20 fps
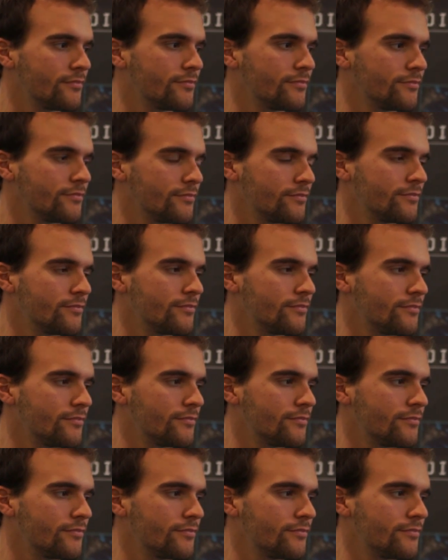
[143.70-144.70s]

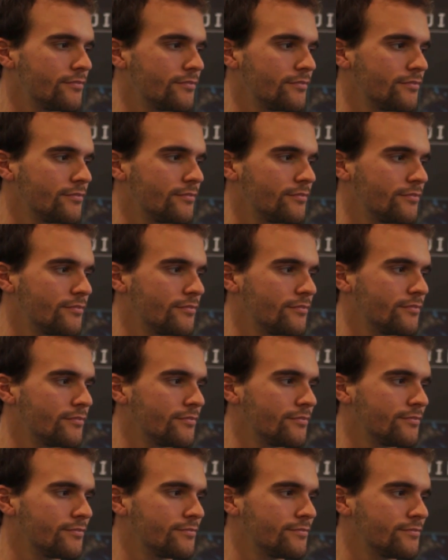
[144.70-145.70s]

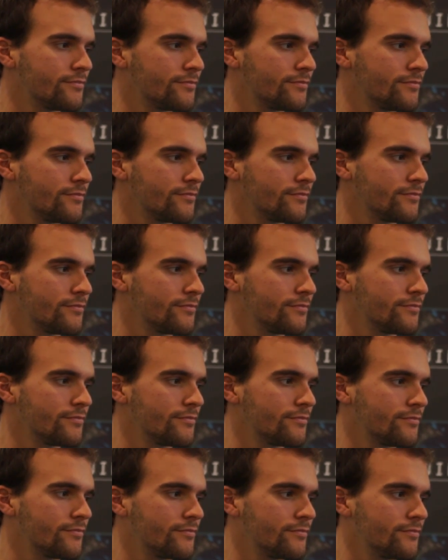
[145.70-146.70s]

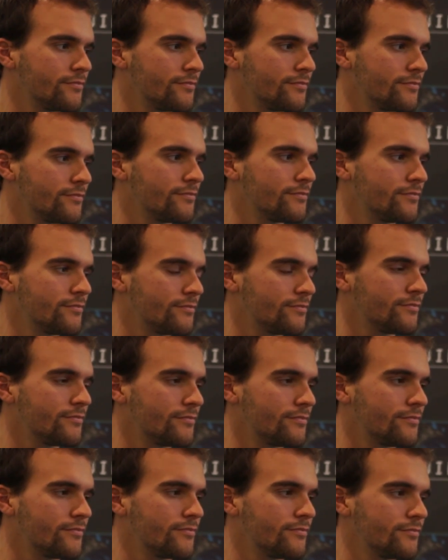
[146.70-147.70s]

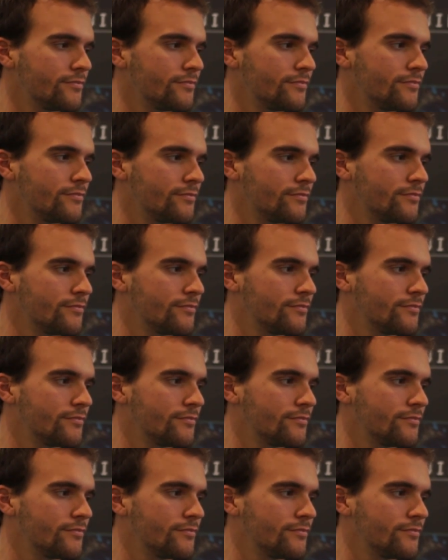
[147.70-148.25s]
(silent)